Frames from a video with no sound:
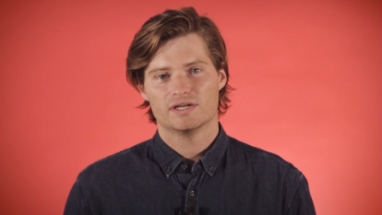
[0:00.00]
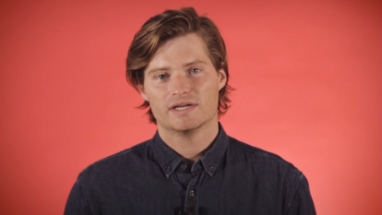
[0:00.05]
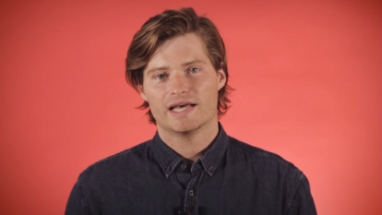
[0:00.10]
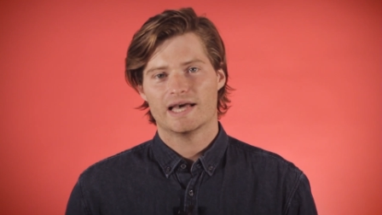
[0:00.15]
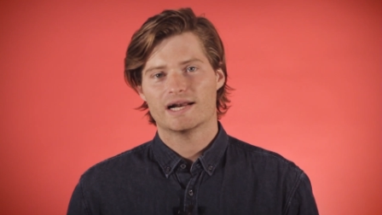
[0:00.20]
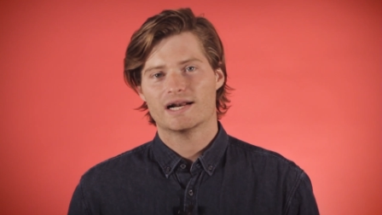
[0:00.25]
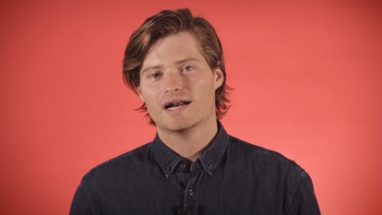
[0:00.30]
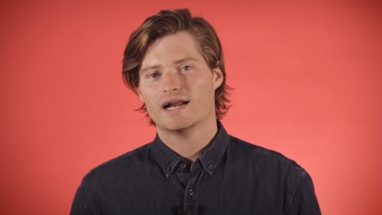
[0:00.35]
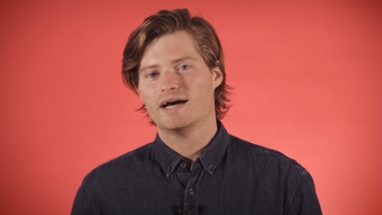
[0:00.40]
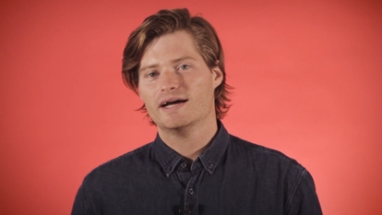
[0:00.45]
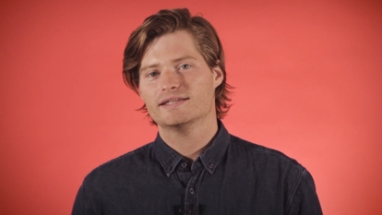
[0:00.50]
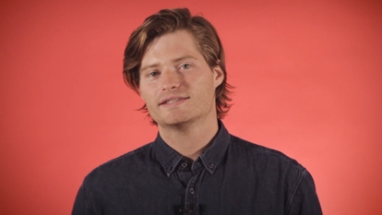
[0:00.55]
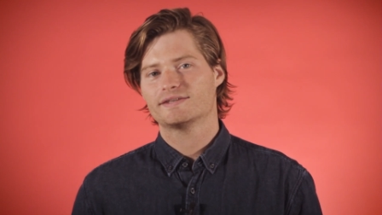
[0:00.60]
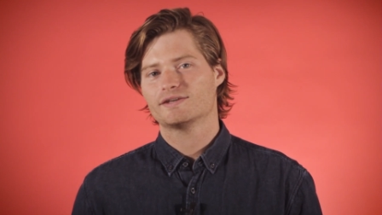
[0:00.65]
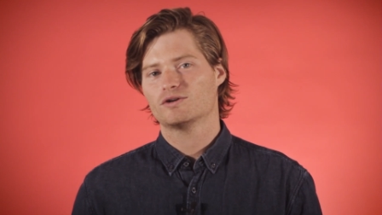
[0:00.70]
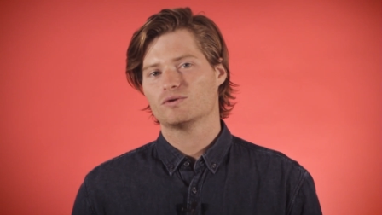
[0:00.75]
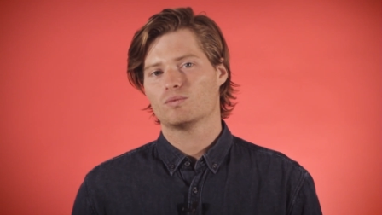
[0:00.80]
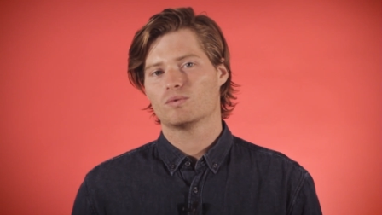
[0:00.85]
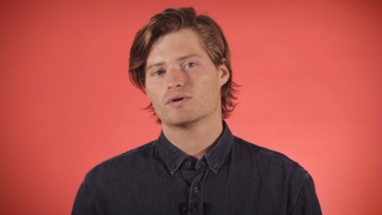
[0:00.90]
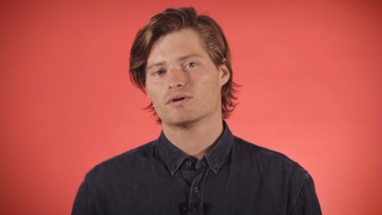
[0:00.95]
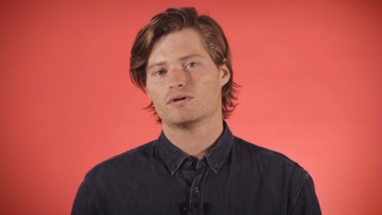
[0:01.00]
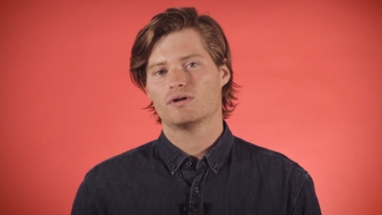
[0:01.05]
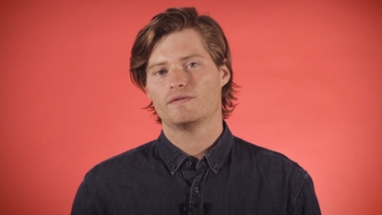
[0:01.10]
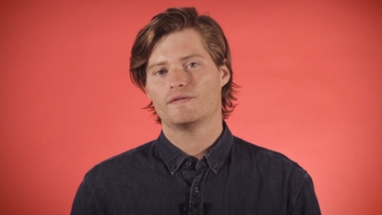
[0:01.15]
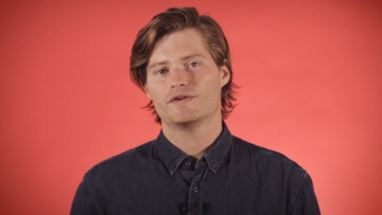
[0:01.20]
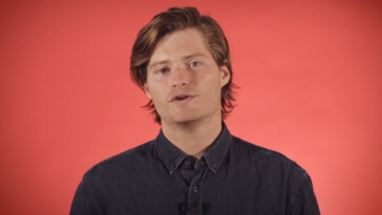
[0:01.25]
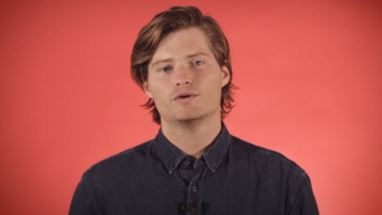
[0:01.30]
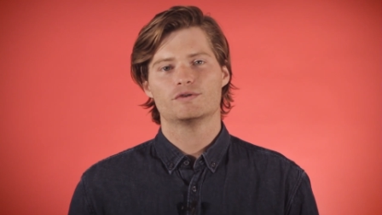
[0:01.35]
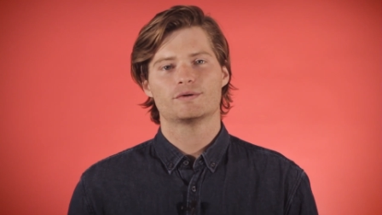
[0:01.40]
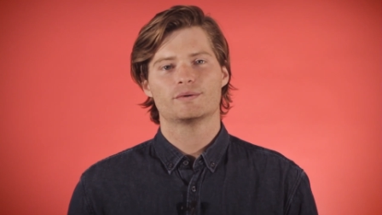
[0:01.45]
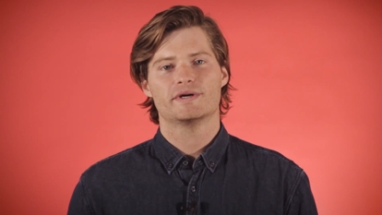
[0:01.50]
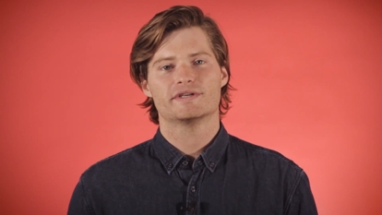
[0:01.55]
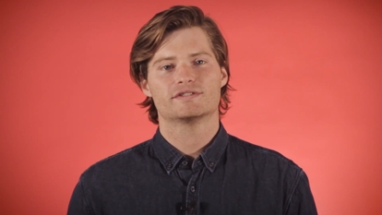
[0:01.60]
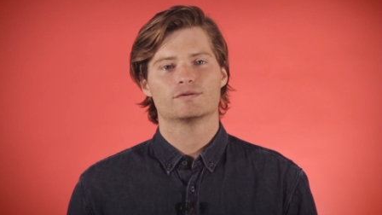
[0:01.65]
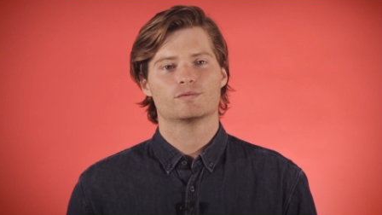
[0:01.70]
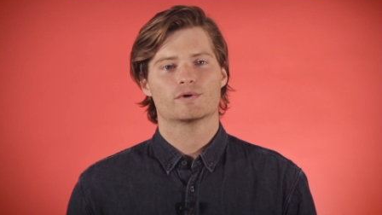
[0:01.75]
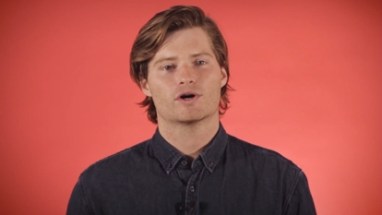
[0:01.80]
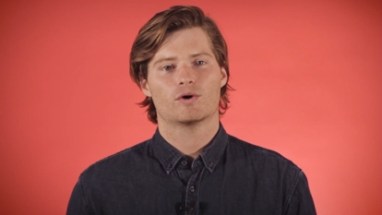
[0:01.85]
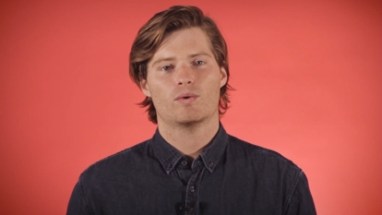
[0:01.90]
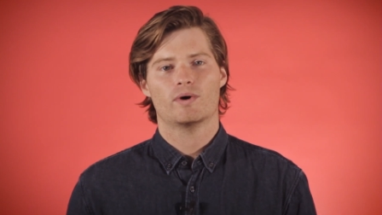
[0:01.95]
In an ideal world, the user isn't
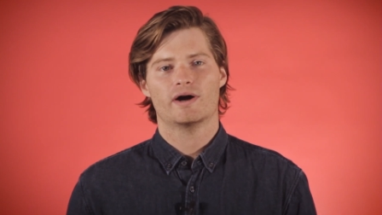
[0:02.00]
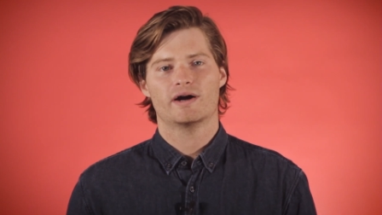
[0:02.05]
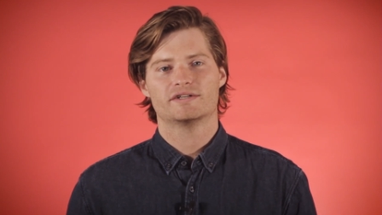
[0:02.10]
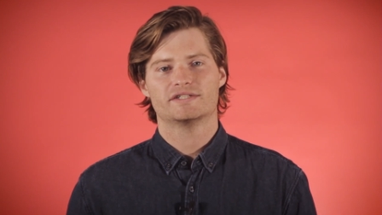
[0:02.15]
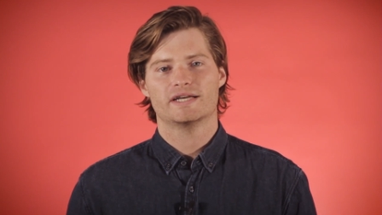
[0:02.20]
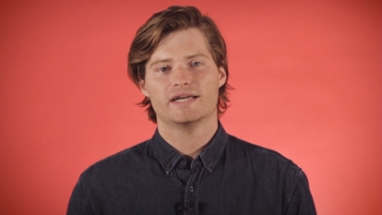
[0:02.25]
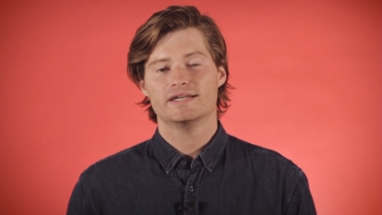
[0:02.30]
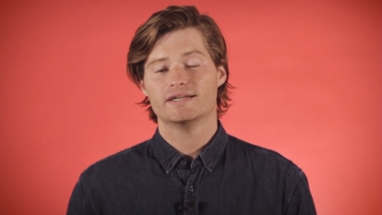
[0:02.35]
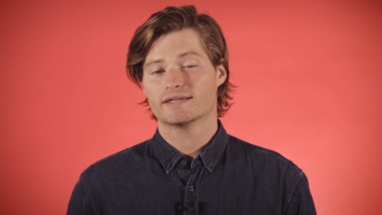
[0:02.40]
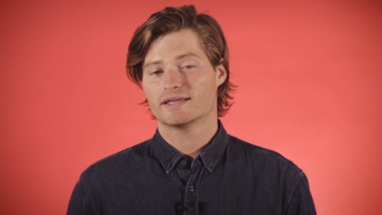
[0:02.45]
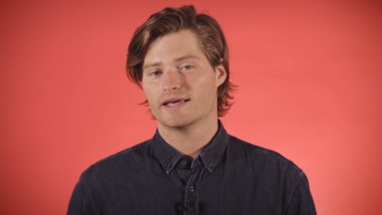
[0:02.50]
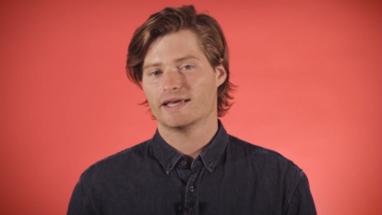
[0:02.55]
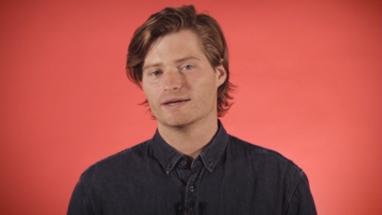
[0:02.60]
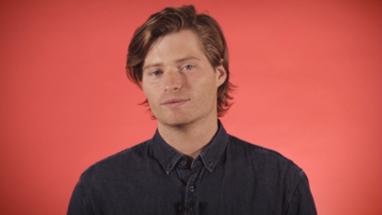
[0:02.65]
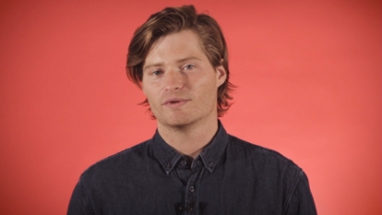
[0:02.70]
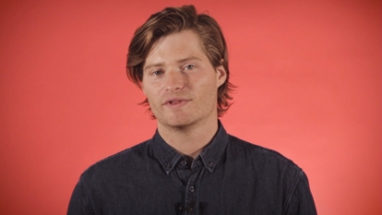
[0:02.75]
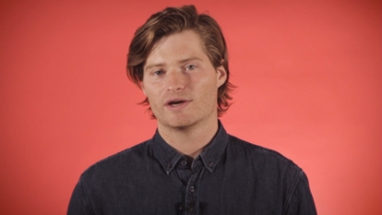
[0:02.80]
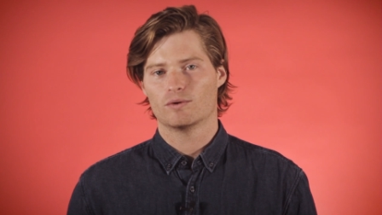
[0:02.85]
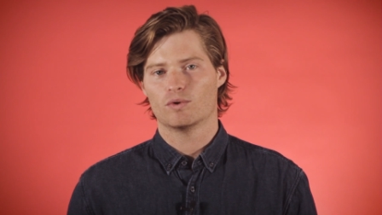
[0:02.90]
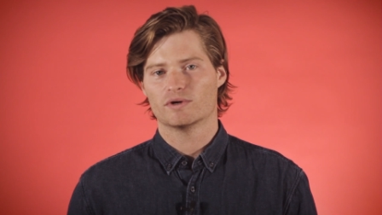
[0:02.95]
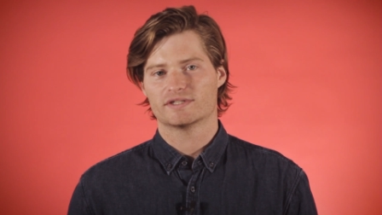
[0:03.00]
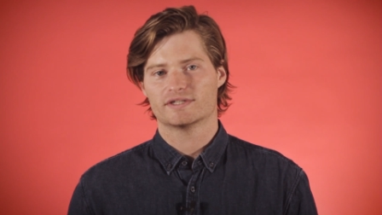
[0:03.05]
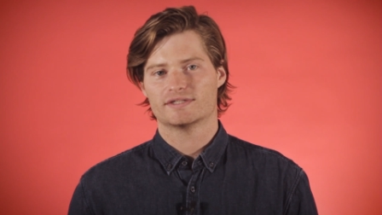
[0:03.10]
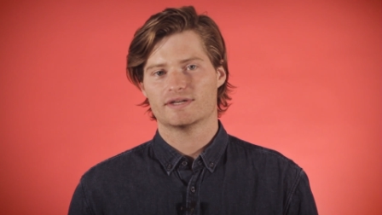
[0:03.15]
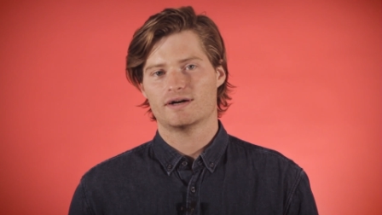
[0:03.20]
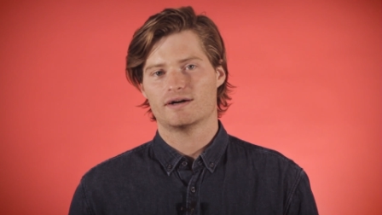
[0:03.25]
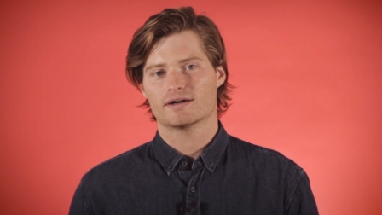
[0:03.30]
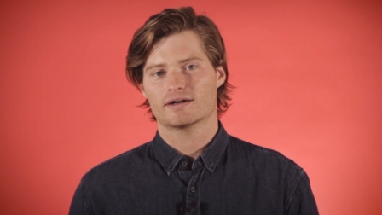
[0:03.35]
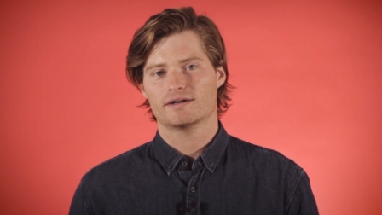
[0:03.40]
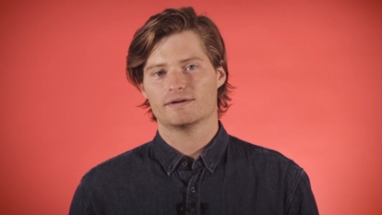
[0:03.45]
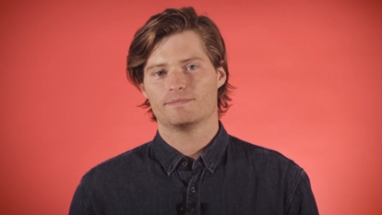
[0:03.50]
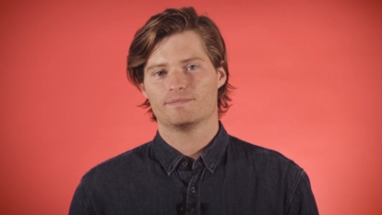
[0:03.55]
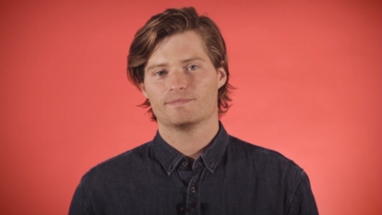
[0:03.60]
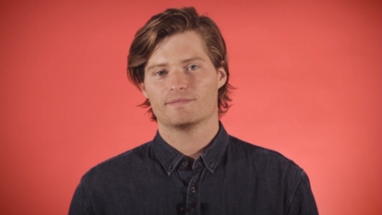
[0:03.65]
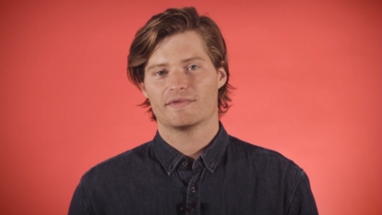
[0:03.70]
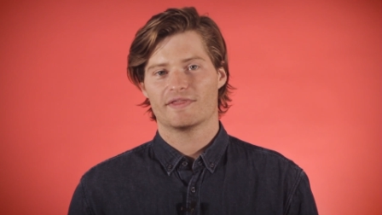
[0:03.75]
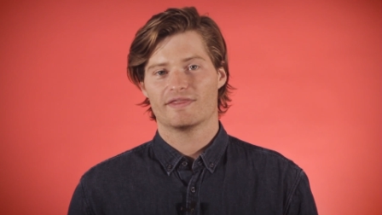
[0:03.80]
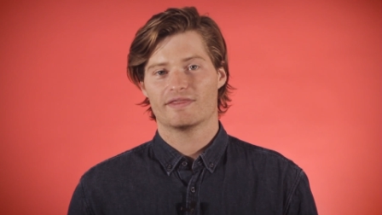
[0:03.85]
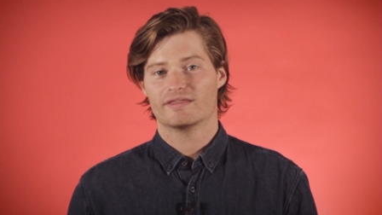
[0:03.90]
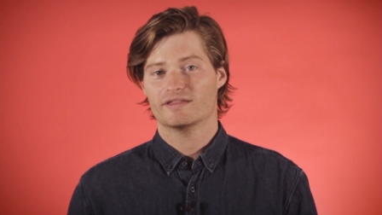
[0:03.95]
required to indicate when they want to talk.
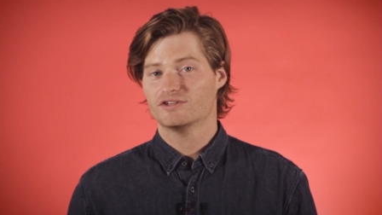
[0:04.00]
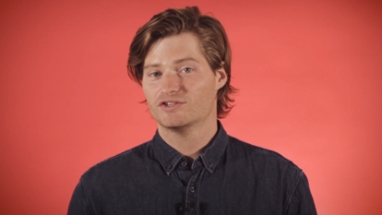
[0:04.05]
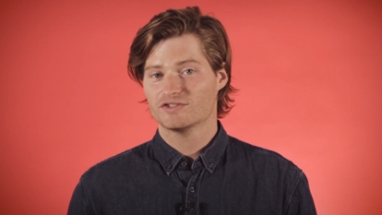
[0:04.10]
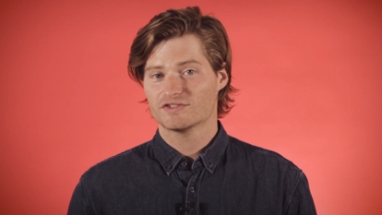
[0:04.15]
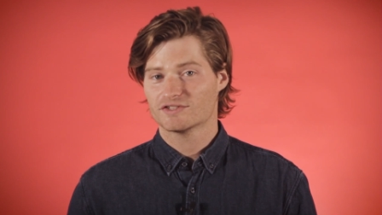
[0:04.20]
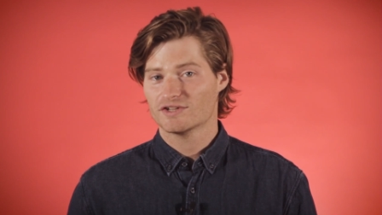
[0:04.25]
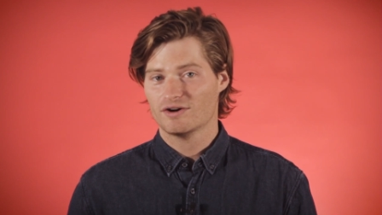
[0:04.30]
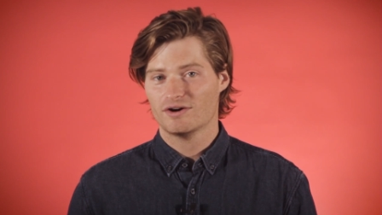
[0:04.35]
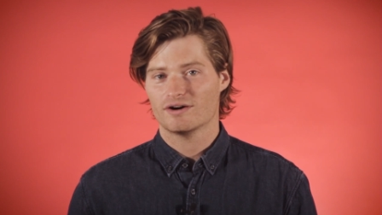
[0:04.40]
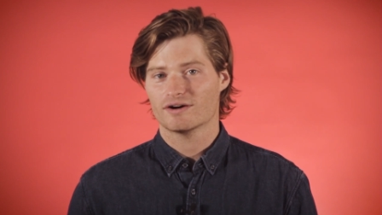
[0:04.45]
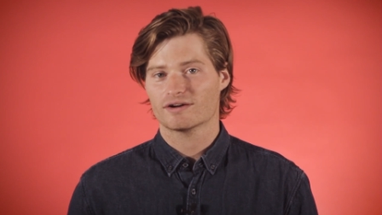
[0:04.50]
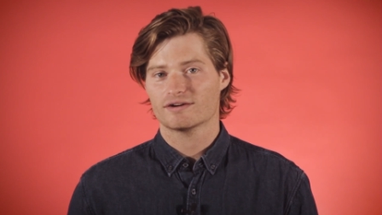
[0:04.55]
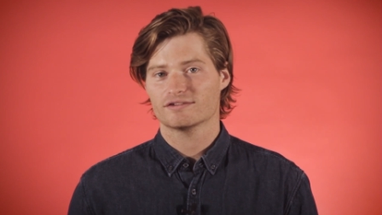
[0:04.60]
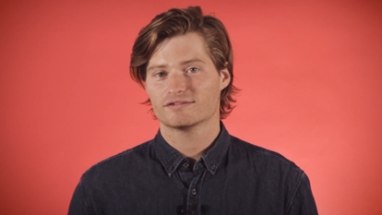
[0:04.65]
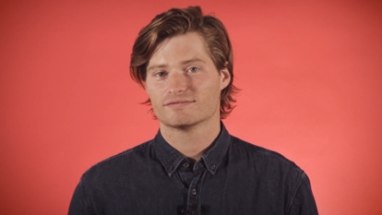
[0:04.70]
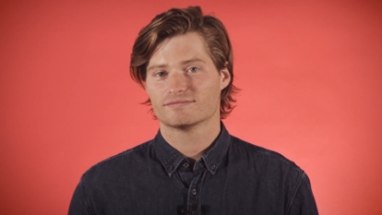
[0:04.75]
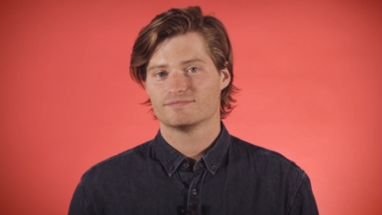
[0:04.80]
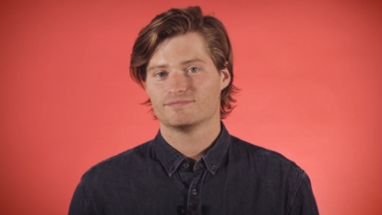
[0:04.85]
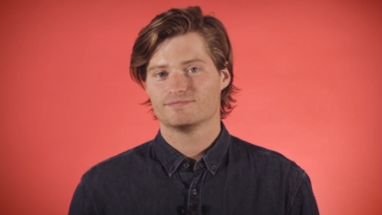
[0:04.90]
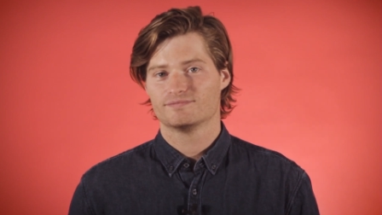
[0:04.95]
They just talk.